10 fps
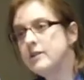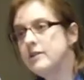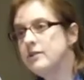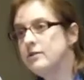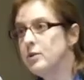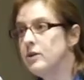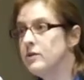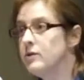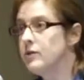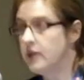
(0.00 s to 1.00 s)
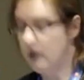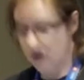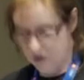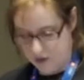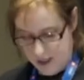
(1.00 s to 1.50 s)
a series of
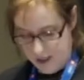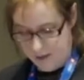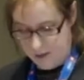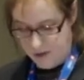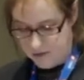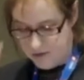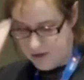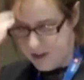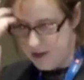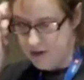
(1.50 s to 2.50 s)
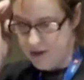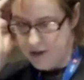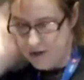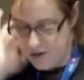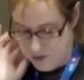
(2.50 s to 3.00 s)
Proterozoic orogenic belts,
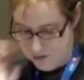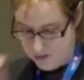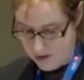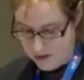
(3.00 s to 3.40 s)
including the